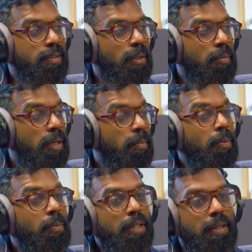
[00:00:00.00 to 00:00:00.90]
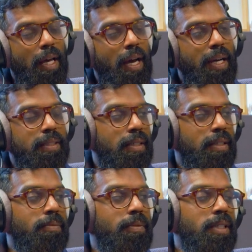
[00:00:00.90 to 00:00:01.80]
Do you know what I mean? But with that, it's like
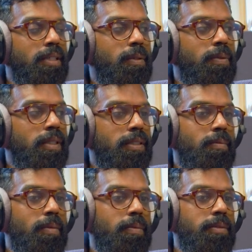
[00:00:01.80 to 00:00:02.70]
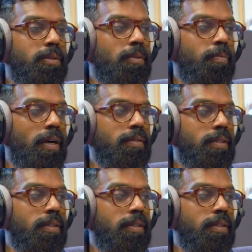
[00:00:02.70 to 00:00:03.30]
a really cool thing to be able to sort of. And both are the